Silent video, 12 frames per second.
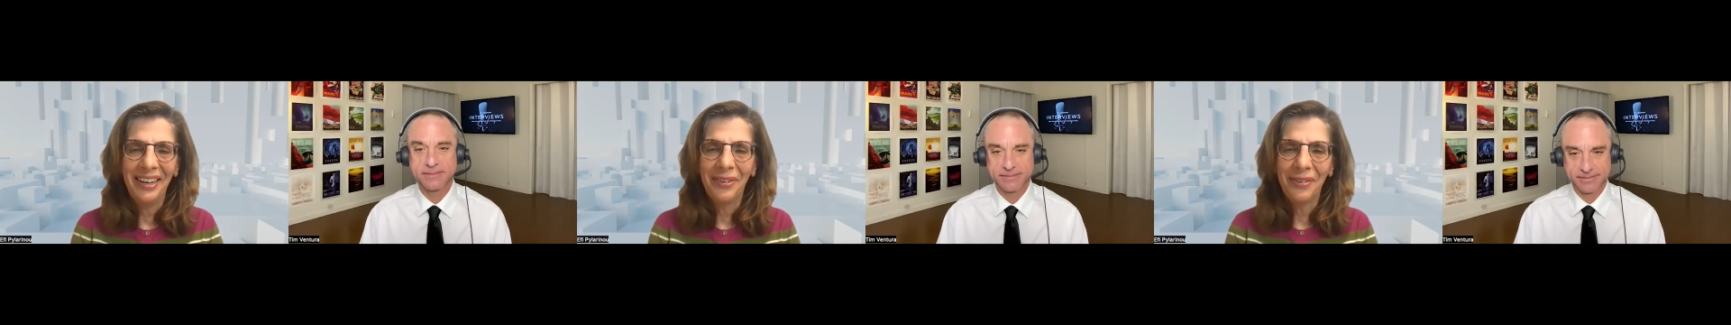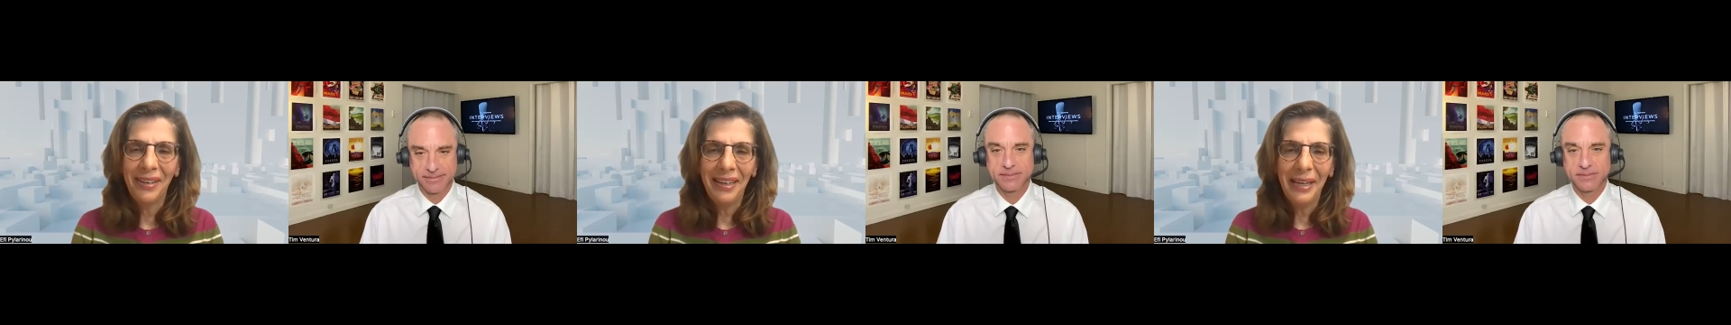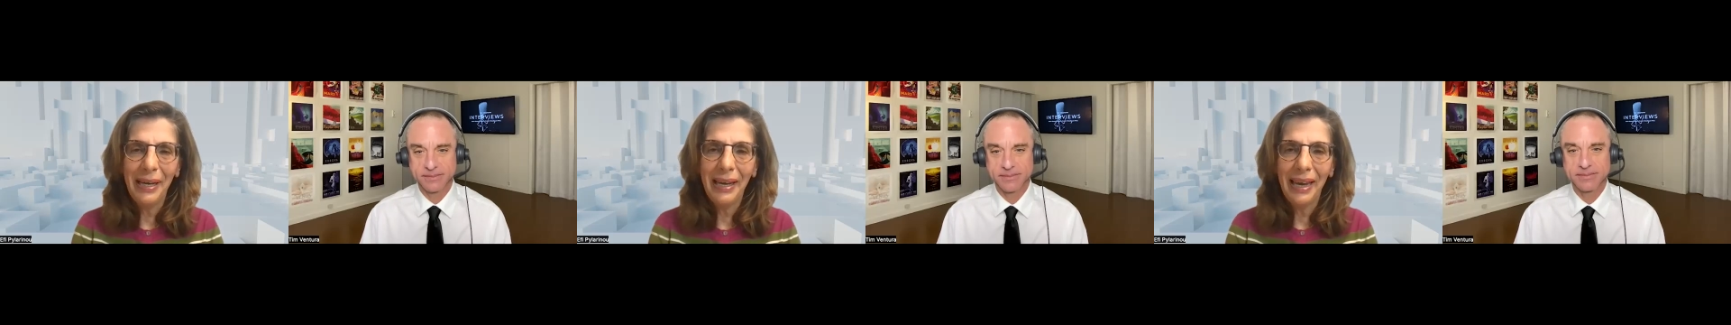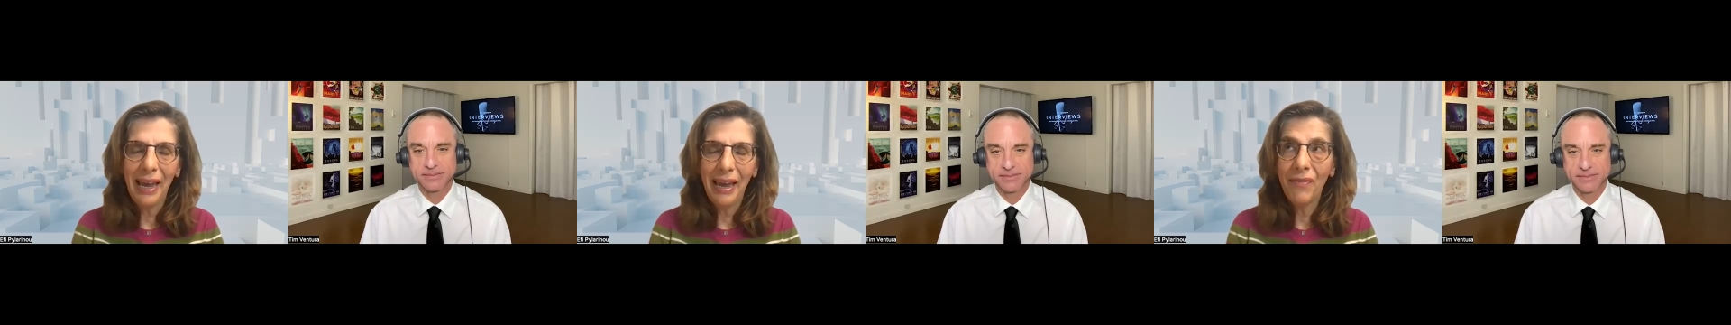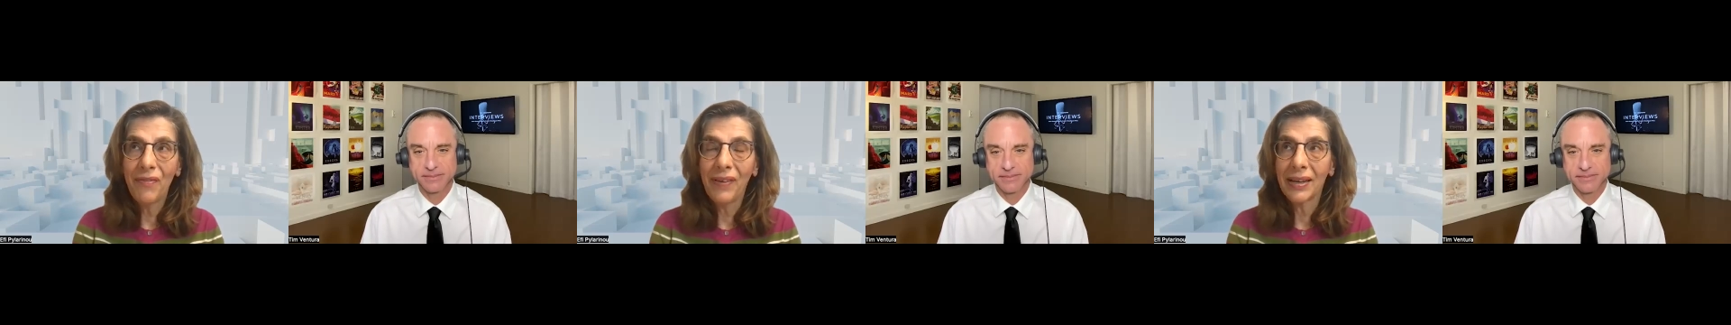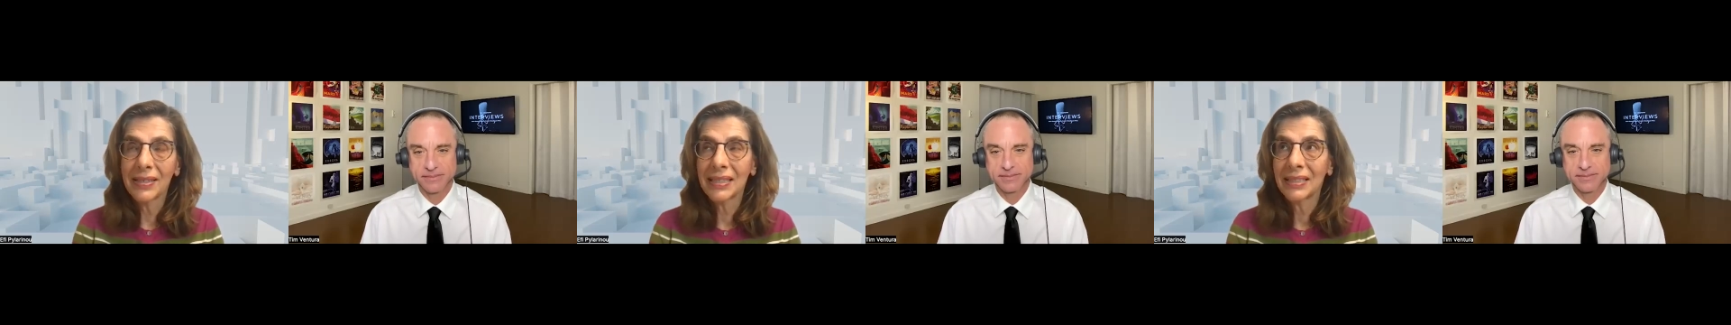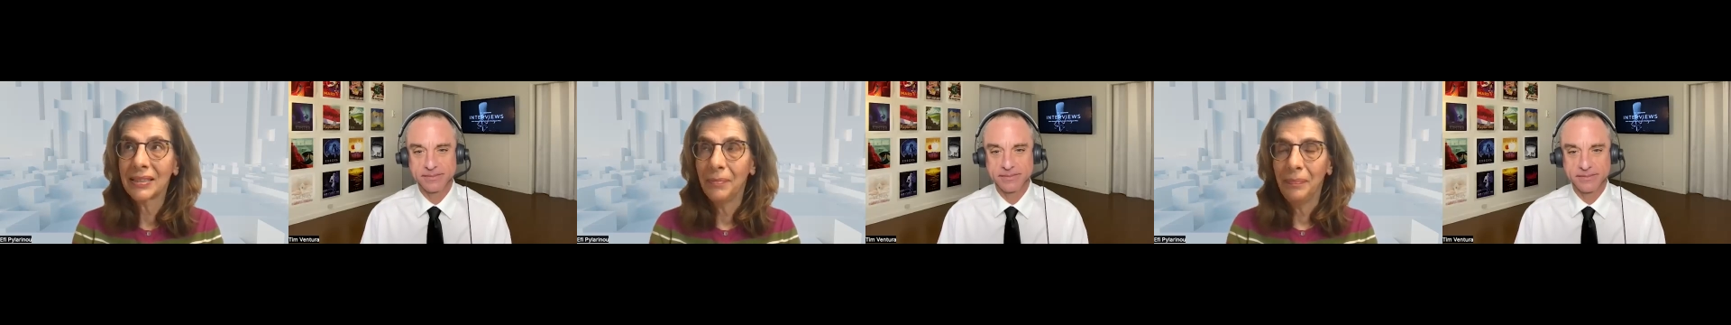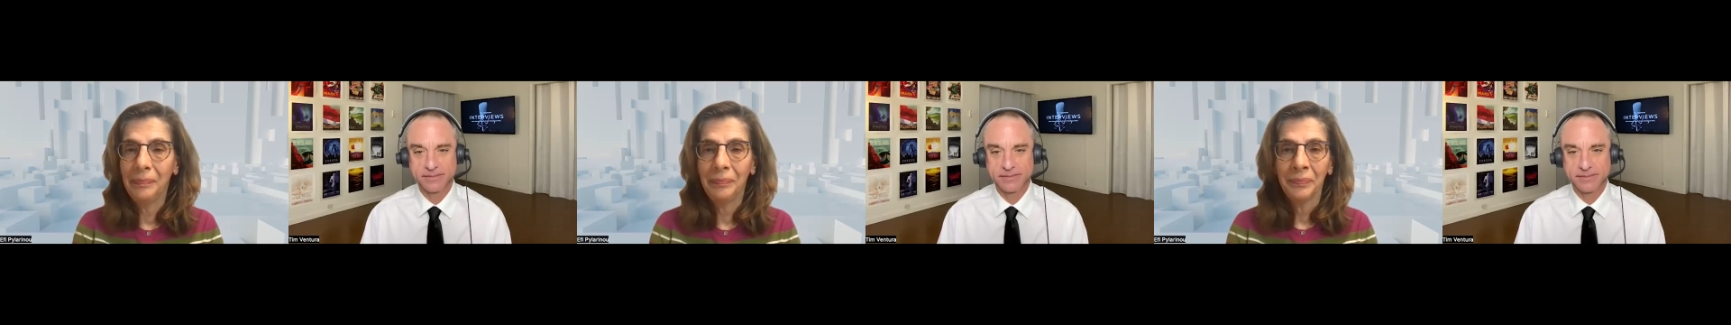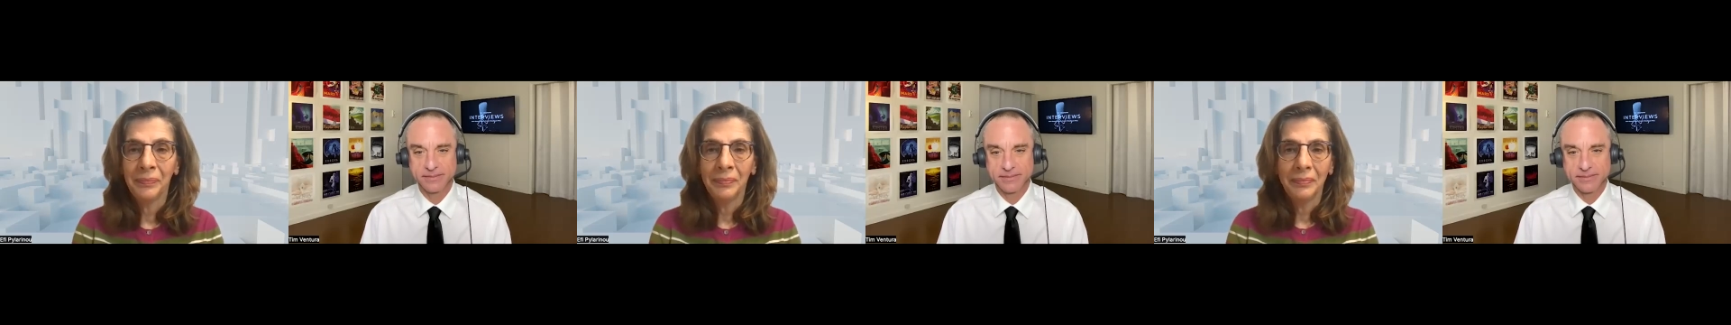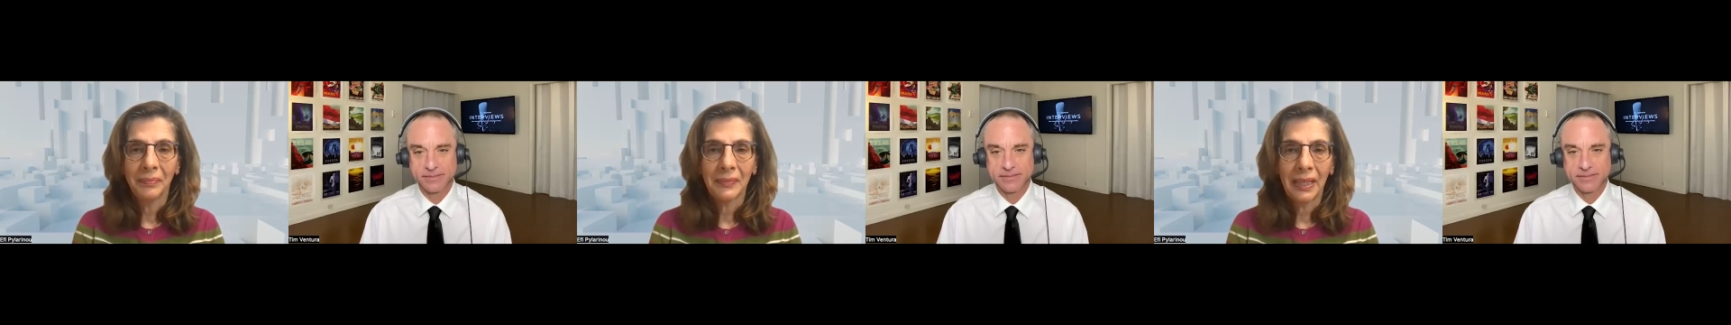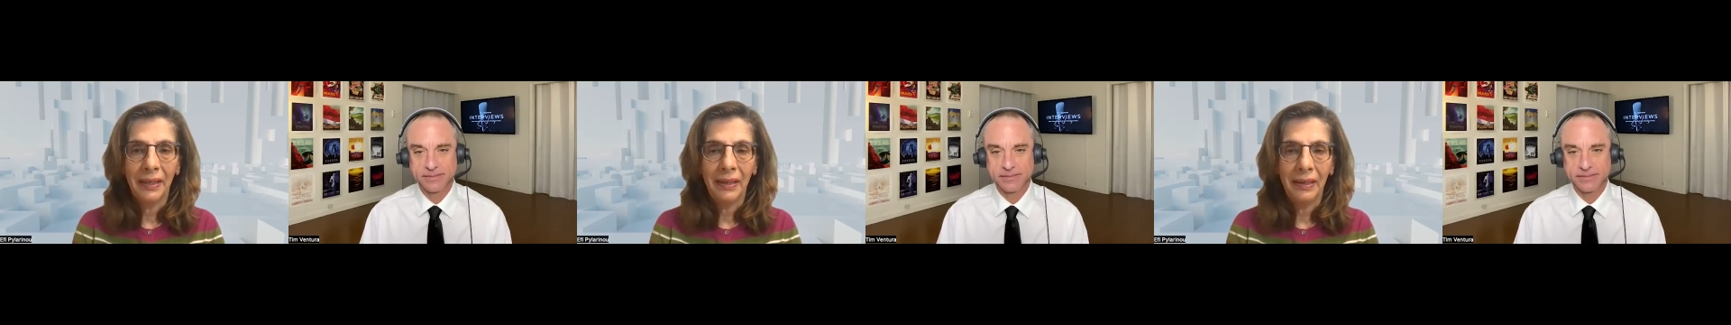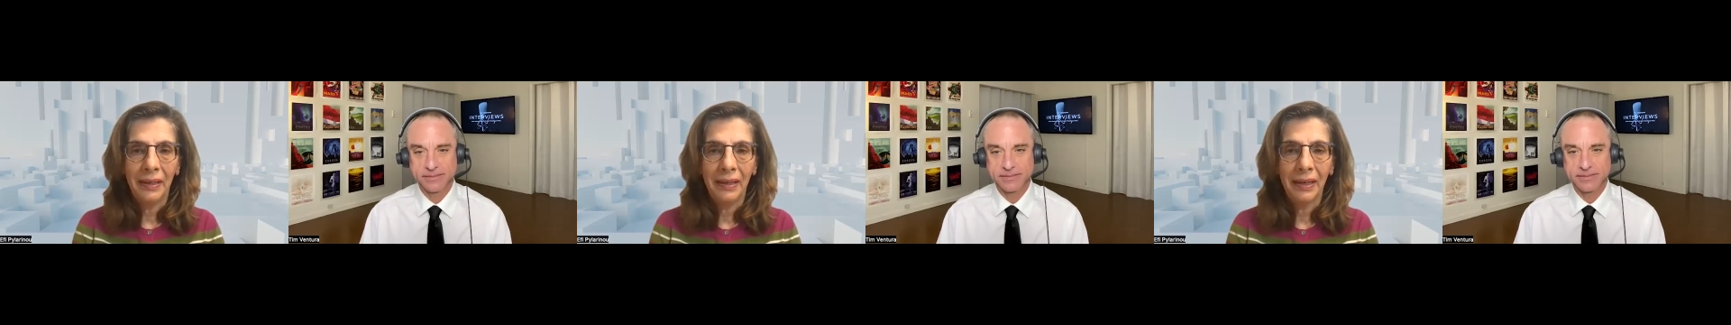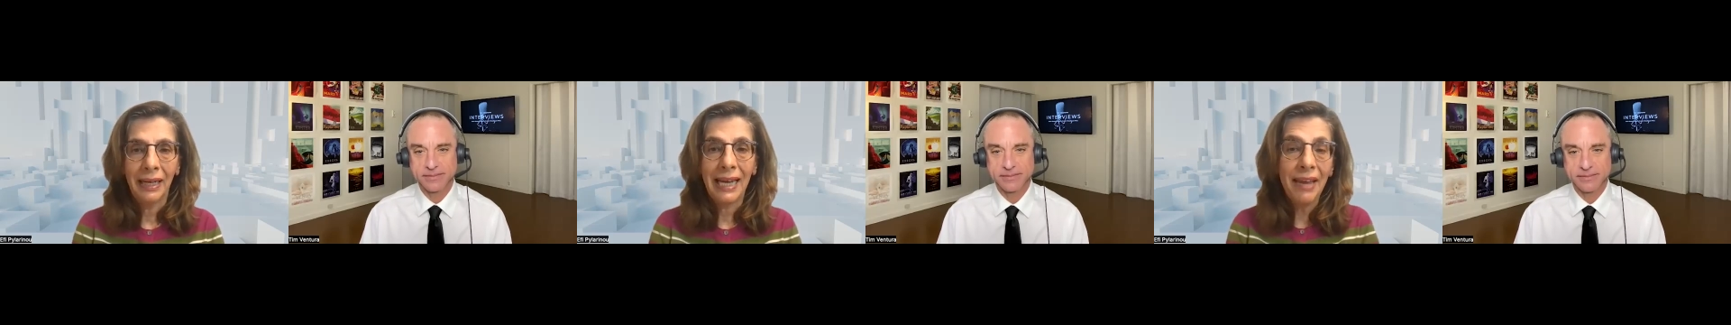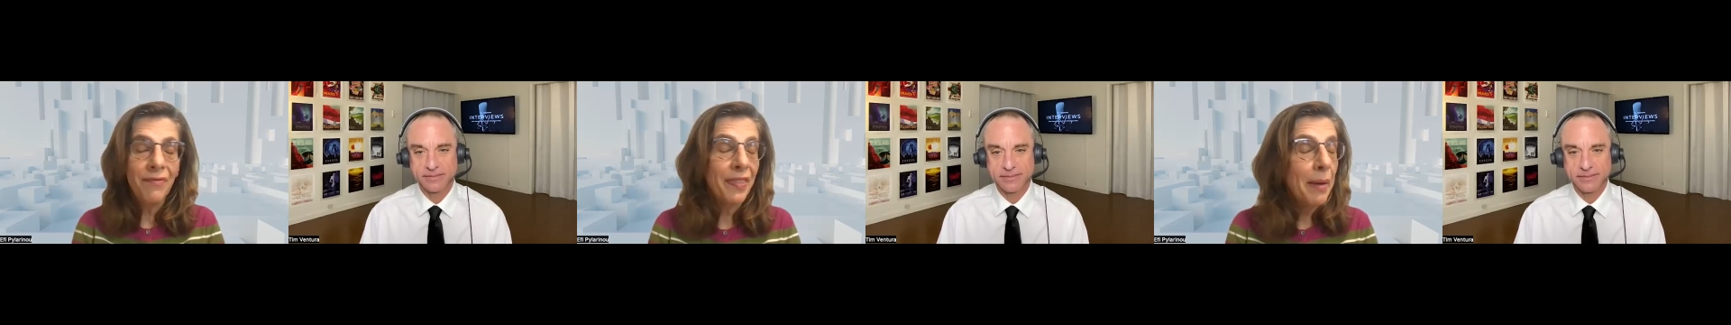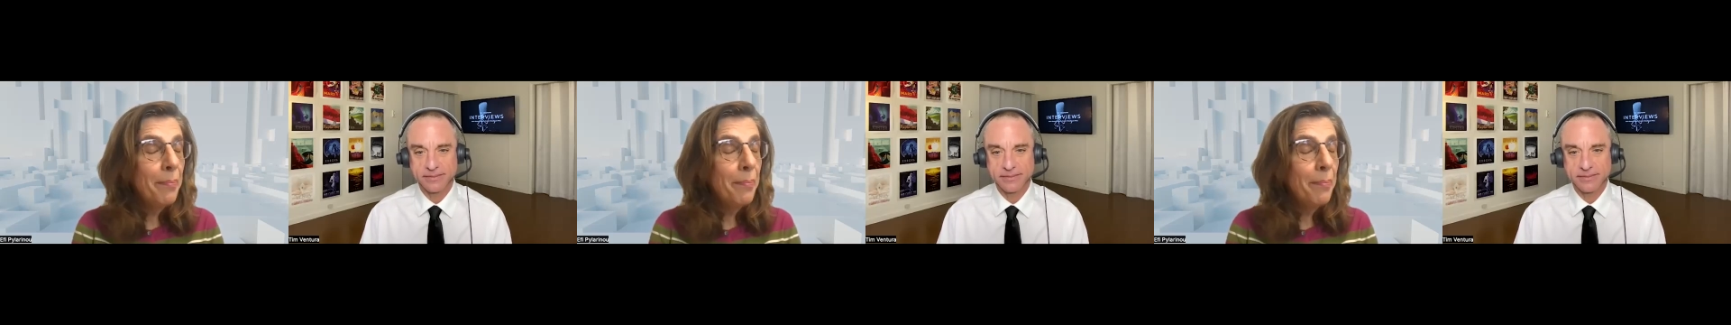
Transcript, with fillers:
Speaker 1: really gave us, gave the